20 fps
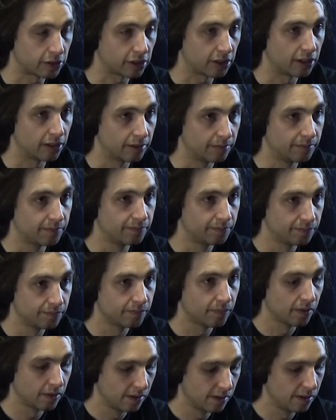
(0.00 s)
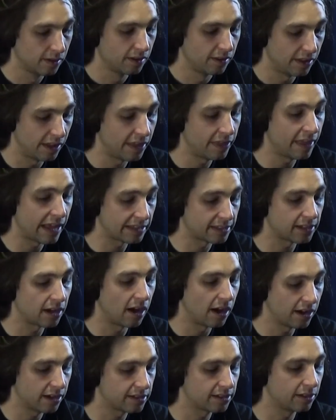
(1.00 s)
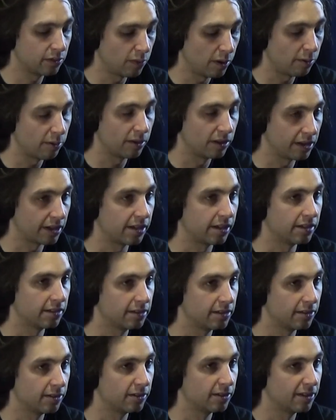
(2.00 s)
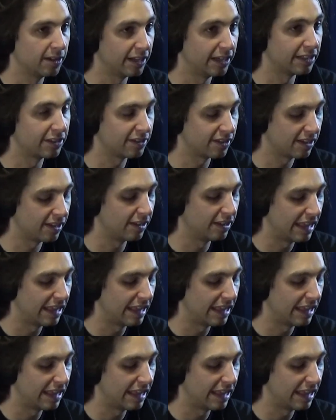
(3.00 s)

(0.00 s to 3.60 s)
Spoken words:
For sure. And that's honestly what we're looking into. And